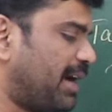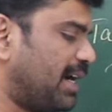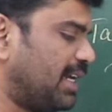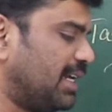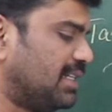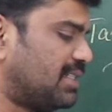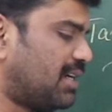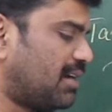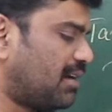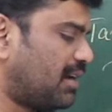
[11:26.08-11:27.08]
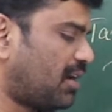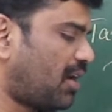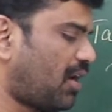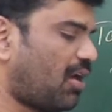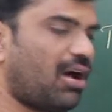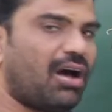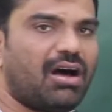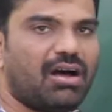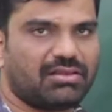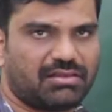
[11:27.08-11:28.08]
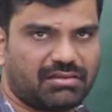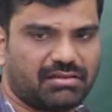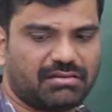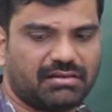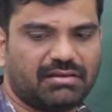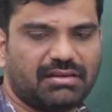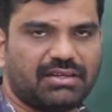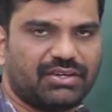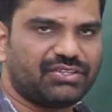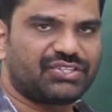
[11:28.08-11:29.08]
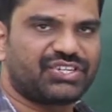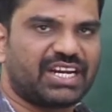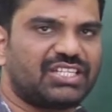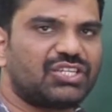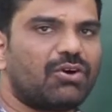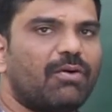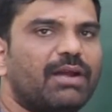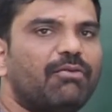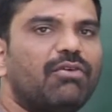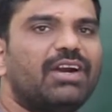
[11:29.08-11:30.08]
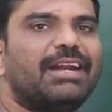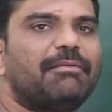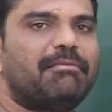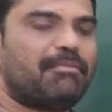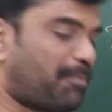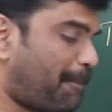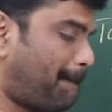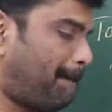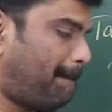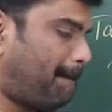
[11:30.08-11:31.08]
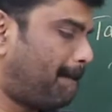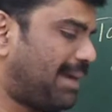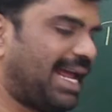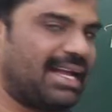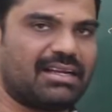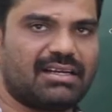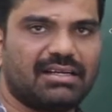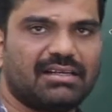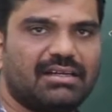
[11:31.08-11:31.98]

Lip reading: painting is done on a cloth stretched over a wooden plank.